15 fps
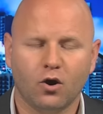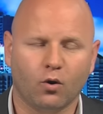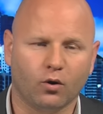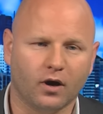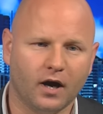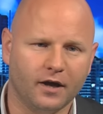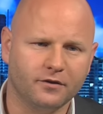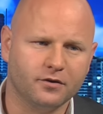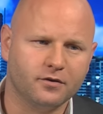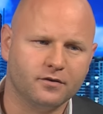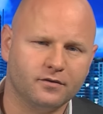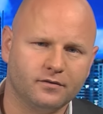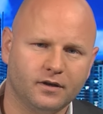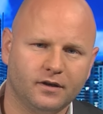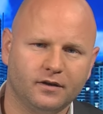or
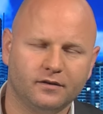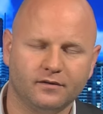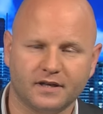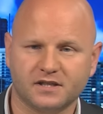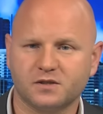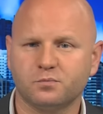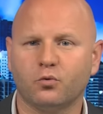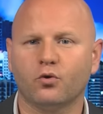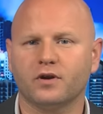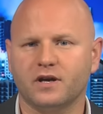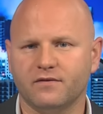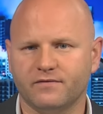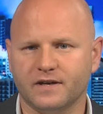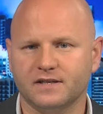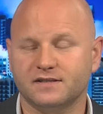other uh, like sporting
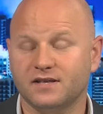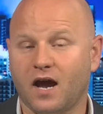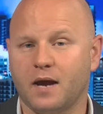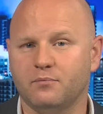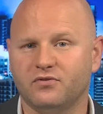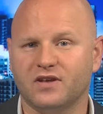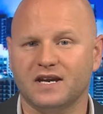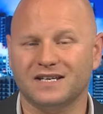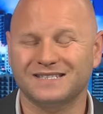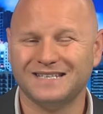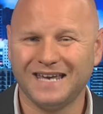event type things